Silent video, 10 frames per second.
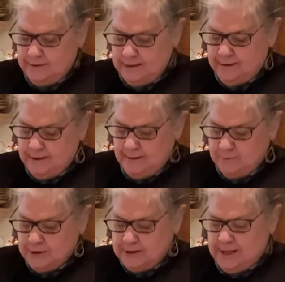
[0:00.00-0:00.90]
And then I'm
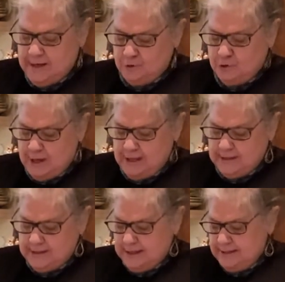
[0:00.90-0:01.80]
just now trying to
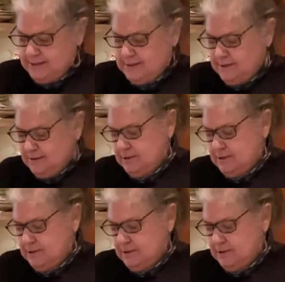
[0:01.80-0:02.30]
dice.